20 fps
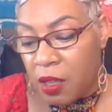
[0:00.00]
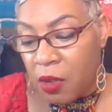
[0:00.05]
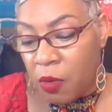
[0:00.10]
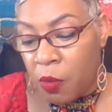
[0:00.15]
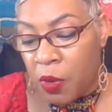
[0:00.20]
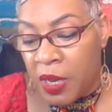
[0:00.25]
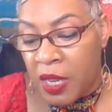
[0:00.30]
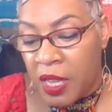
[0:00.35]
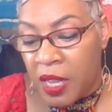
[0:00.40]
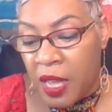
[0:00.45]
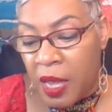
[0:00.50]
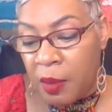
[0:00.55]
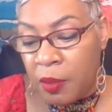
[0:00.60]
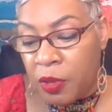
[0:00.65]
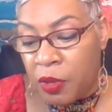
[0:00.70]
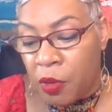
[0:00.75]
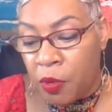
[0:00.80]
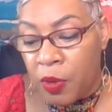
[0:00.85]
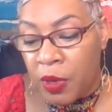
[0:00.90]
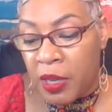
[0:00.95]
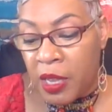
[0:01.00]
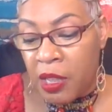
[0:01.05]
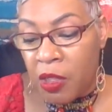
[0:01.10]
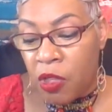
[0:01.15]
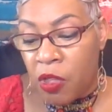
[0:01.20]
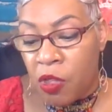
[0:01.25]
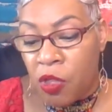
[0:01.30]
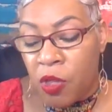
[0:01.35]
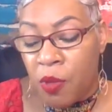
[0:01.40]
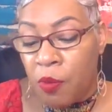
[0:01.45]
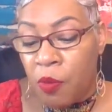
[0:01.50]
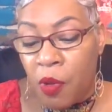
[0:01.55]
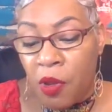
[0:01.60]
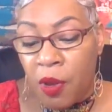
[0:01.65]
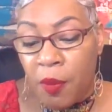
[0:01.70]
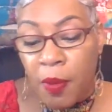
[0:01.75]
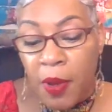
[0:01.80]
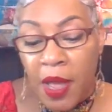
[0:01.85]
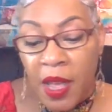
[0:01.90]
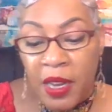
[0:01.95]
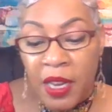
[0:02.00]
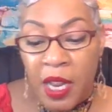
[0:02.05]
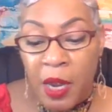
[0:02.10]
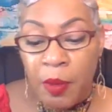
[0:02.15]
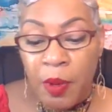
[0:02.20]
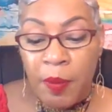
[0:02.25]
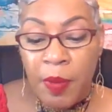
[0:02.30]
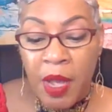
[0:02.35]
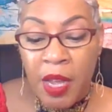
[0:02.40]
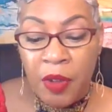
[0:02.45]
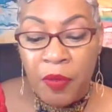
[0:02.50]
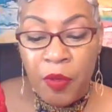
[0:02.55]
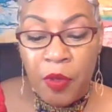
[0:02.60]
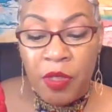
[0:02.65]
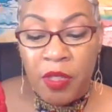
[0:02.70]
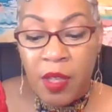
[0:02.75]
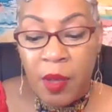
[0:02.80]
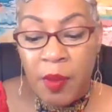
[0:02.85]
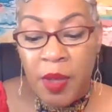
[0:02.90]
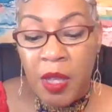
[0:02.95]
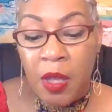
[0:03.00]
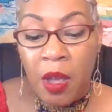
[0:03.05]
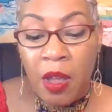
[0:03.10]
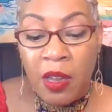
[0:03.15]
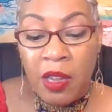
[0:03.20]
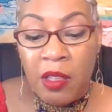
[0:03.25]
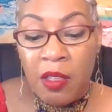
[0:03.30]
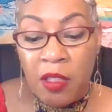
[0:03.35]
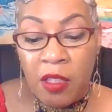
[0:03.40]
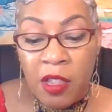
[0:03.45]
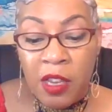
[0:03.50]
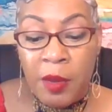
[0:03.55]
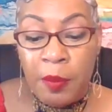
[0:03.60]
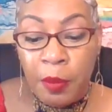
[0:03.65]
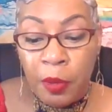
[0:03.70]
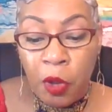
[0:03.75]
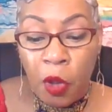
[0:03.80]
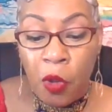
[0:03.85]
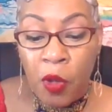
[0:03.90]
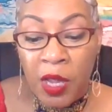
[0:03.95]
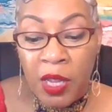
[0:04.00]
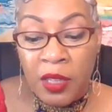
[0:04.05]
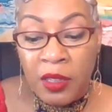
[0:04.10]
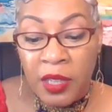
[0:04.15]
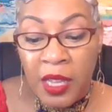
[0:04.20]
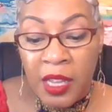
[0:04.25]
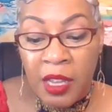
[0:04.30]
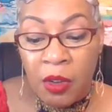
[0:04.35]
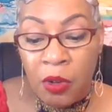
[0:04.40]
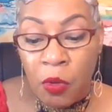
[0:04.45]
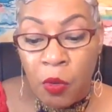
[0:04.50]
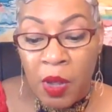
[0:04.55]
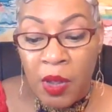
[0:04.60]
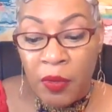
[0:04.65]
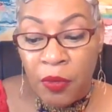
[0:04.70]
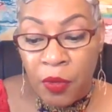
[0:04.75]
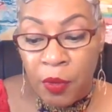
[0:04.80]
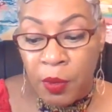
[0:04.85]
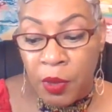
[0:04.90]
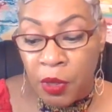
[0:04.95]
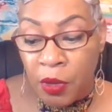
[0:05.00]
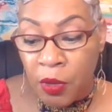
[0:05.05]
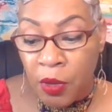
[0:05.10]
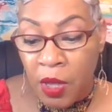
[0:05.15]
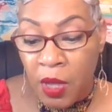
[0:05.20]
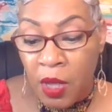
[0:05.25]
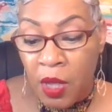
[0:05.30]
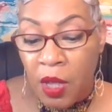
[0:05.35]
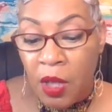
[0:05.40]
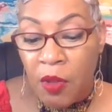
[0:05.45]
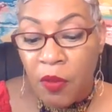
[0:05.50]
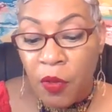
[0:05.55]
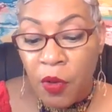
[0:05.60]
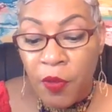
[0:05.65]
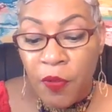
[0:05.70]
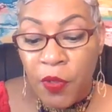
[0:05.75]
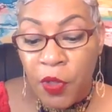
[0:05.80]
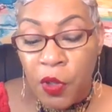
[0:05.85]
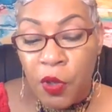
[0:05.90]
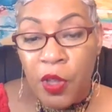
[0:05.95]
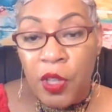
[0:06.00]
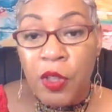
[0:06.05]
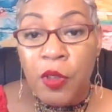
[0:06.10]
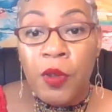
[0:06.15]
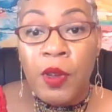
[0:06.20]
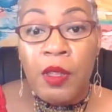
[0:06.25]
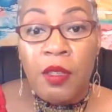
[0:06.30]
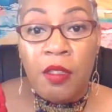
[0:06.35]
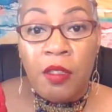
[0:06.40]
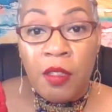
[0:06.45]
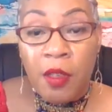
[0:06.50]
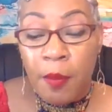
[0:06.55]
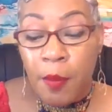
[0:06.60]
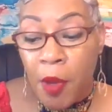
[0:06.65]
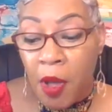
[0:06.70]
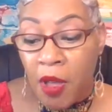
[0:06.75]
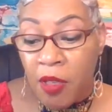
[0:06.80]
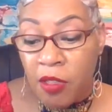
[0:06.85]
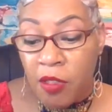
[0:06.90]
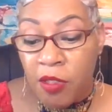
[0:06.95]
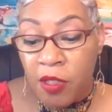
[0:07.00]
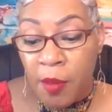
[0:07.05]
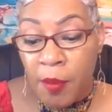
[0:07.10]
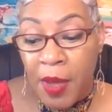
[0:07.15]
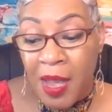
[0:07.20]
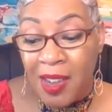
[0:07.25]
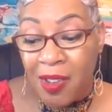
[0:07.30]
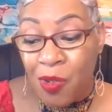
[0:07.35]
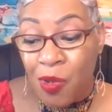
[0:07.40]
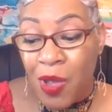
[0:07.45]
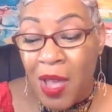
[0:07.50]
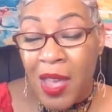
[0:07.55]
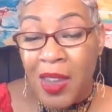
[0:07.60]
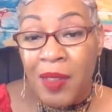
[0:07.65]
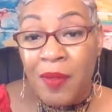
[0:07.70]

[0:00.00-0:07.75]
when it came to a relationship. Won't apply to everybody. For some of y'all, this is an employee taken away from you. For a few of you, this is a boss or somebody who got